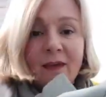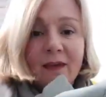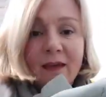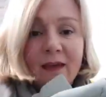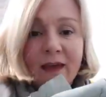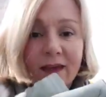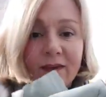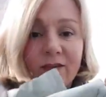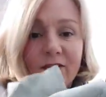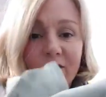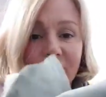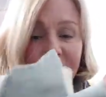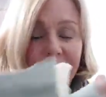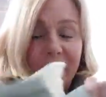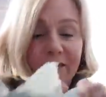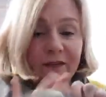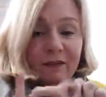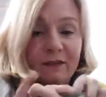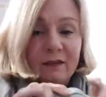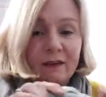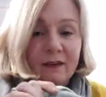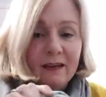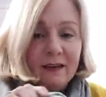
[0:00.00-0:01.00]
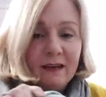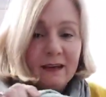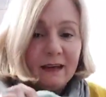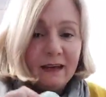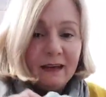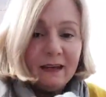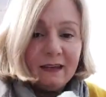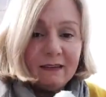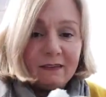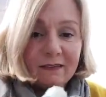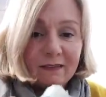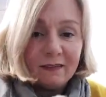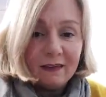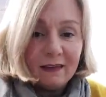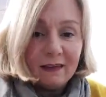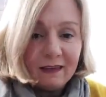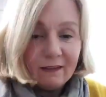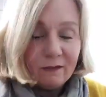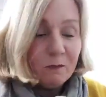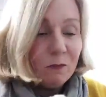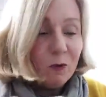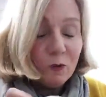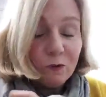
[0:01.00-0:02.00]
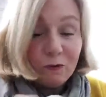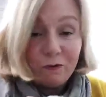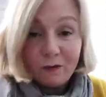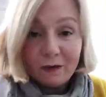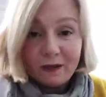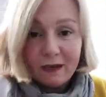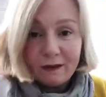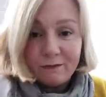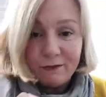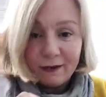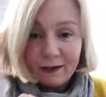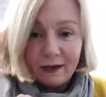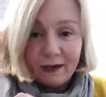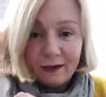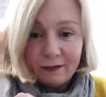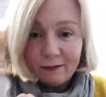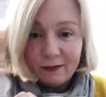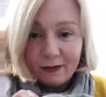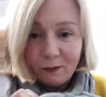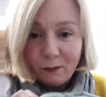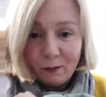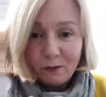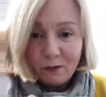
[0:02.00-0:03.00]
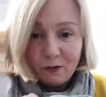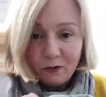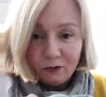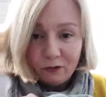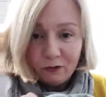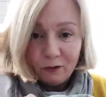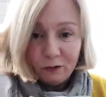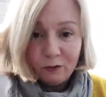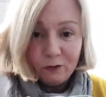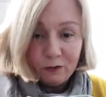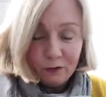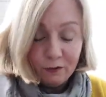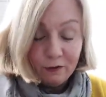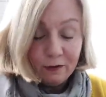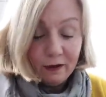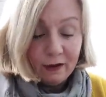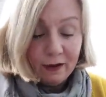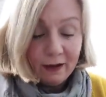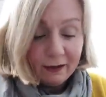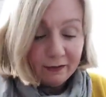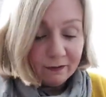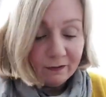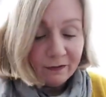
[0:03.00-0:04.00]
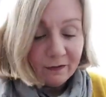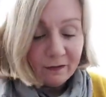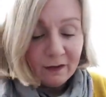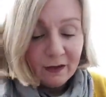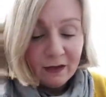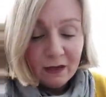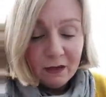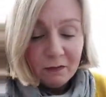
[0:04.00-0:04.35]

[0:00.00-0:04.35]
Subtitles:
it does. It is more forgiving, I think, when you do two lines,